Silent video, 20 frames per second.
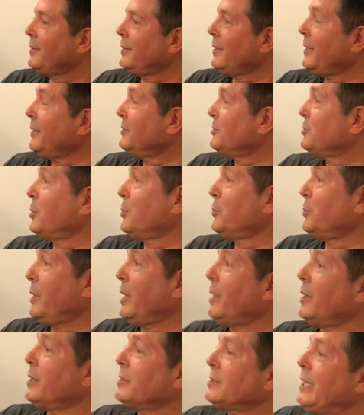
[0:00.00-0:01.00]
And so,
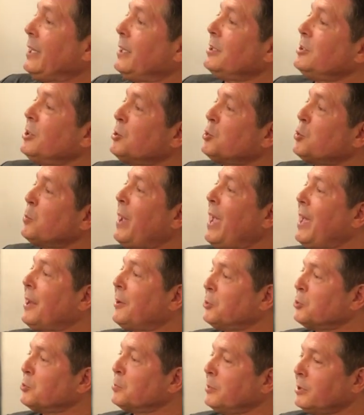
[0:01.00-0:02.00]
yes, it just
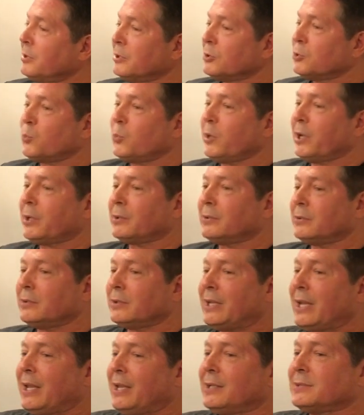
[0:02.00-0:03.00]
matters because Rick
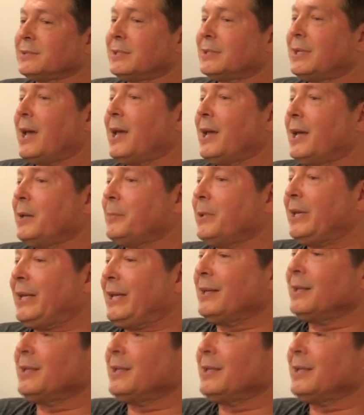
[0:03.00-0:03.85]
takes the time and he